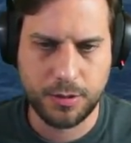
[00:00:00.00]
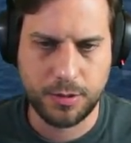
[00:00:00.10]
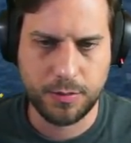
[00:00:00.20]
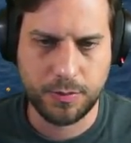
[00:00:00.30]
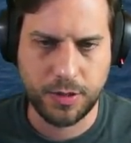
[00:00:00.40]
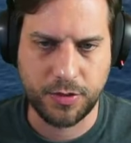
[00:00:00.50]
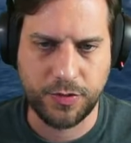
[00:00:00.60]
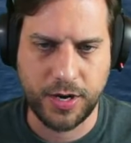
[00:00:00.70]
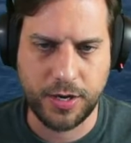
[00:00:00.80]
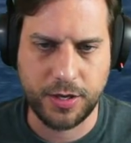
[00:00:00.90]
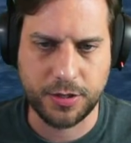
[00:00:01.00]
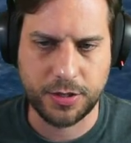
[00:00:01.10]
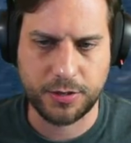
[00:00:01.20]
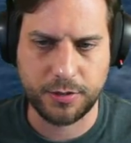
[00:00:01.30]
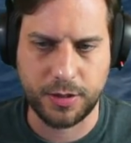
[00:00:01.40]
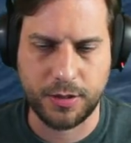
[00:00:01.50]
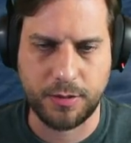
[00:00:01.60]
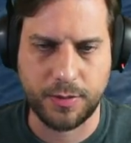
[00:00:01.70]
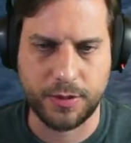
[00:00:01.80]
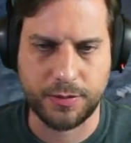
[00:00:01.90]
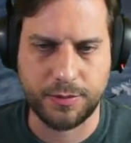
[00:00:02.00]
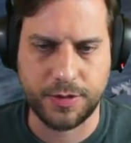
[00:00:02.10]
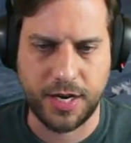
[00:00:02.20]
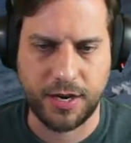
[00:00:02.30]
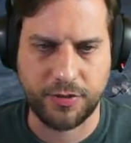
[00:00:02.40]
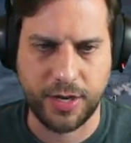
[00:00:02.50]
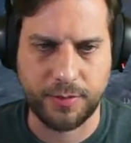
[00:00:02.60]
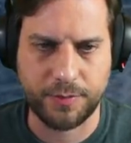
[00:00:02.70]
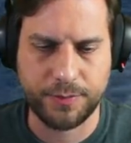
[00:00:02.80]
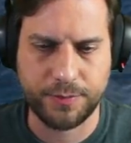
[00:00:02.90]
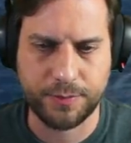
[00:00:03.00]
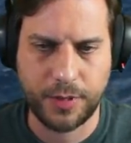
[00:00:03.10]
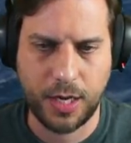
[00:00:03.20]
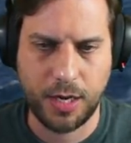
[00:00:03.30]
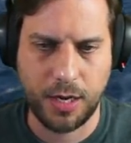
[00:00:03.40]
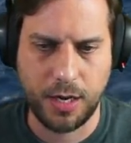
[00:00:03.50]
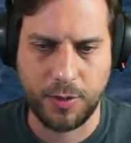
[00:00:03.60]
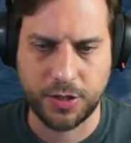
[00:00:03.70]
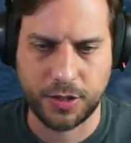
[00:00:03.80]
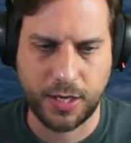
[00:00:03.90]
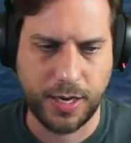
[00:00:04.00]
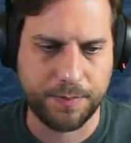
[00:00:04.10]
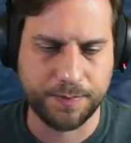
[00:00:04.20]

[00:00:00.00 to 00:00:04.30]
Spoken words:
But the fires. ZF got him. Hey, we took the cap.